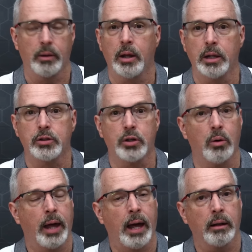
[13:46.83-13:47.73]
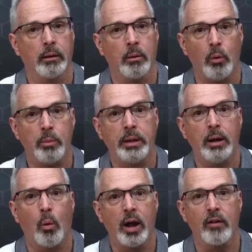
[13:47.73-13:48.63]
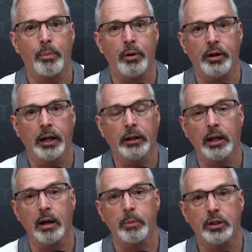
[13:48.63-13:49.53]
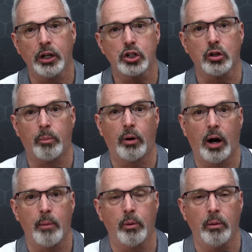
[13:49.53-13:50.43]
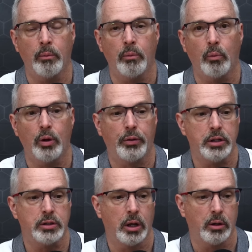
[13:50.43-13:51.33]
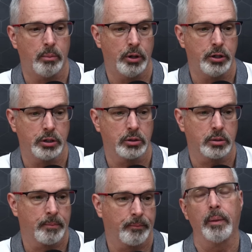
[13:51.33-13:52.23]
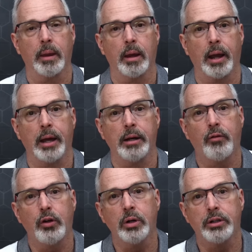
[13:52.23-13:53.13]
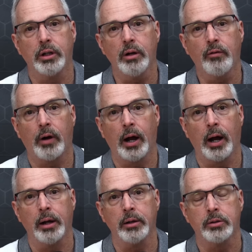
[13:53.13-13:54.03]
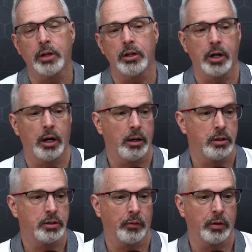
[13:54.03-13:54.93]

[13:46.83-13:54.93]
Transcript: And so that would be a way of predicting a potential problem with these other bridges. And if you identify such areas of